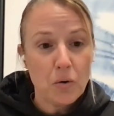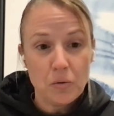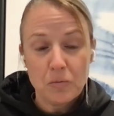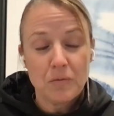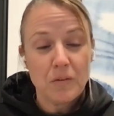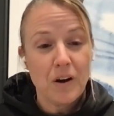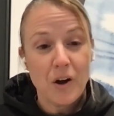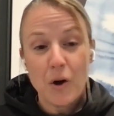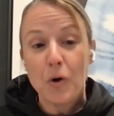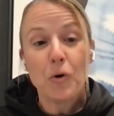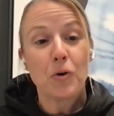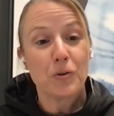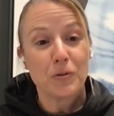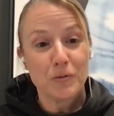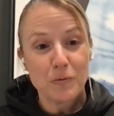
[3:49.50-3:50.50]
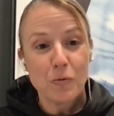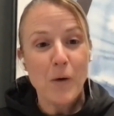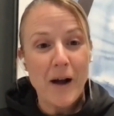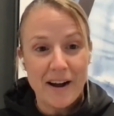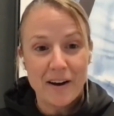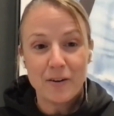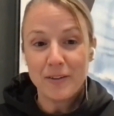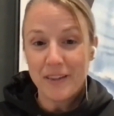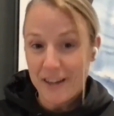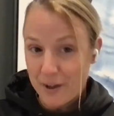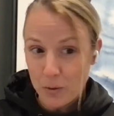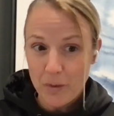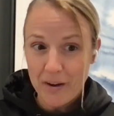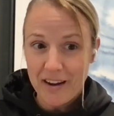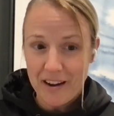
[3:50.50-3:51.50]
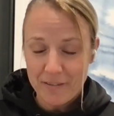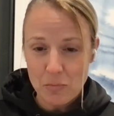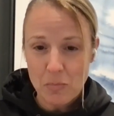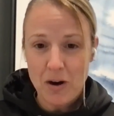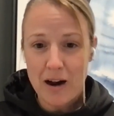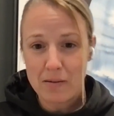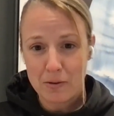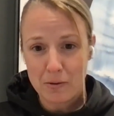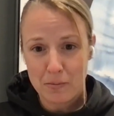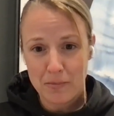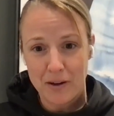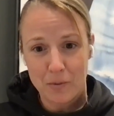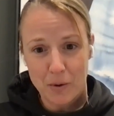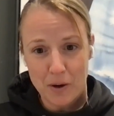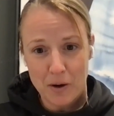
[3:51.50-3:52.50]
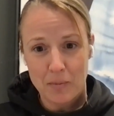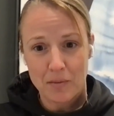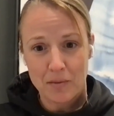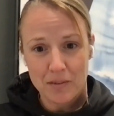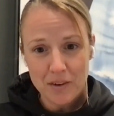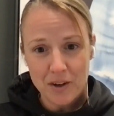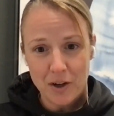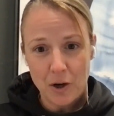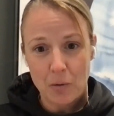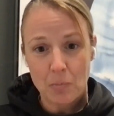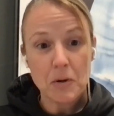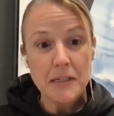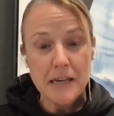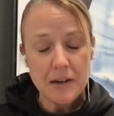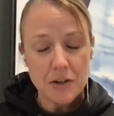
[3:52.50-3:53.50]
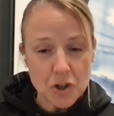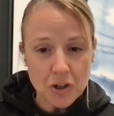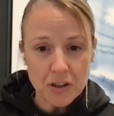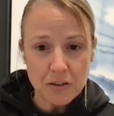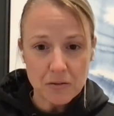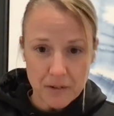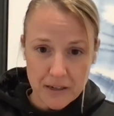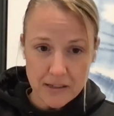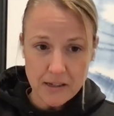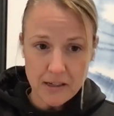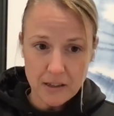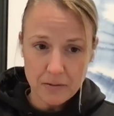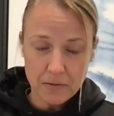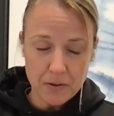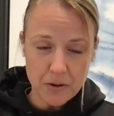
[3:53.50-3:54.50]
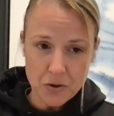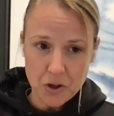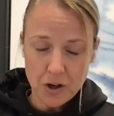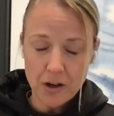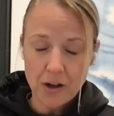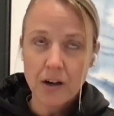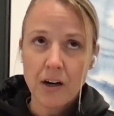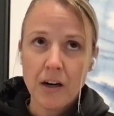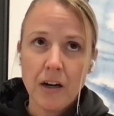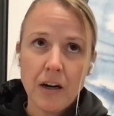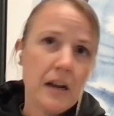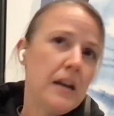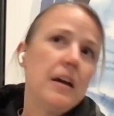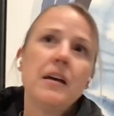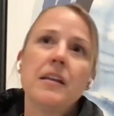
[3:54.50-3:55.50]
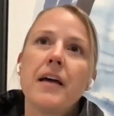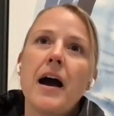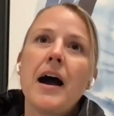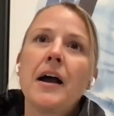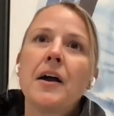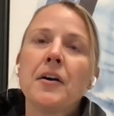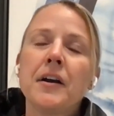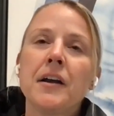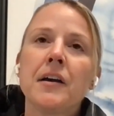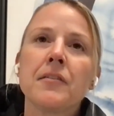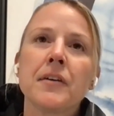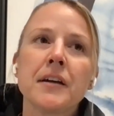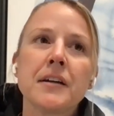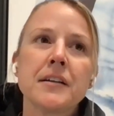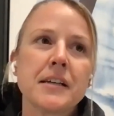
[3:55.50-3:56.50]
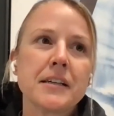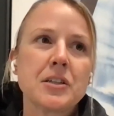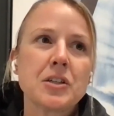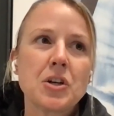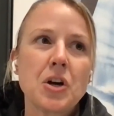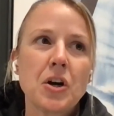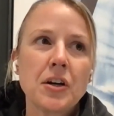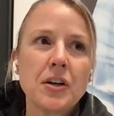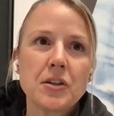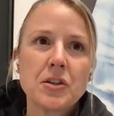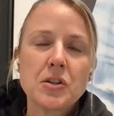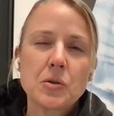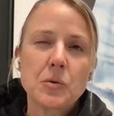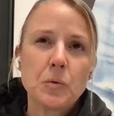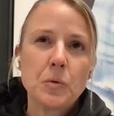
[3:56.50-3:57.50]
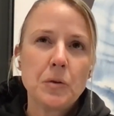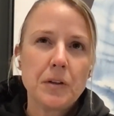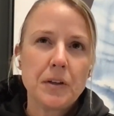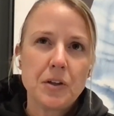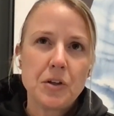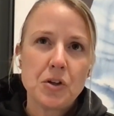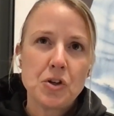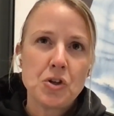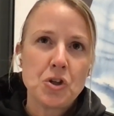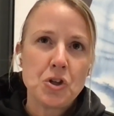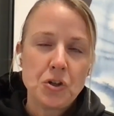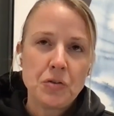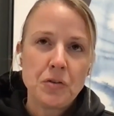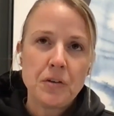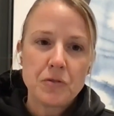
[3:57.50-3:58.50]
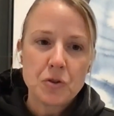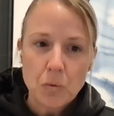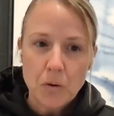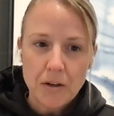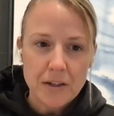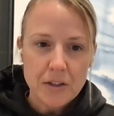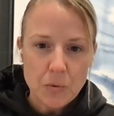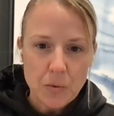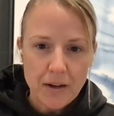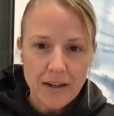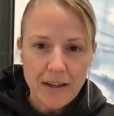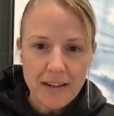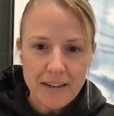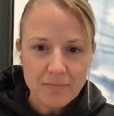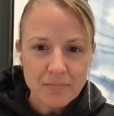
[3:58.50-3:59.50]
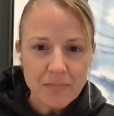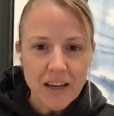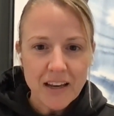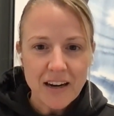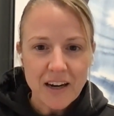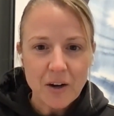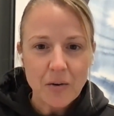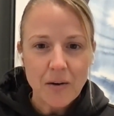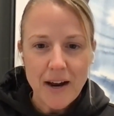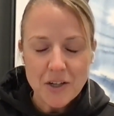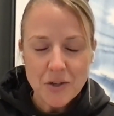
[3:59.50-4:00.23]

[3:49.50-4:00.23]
oh, wow, like we have a problem that we're, you know, potentially facing in the future. The irony of it is I started school in June of 2020, and I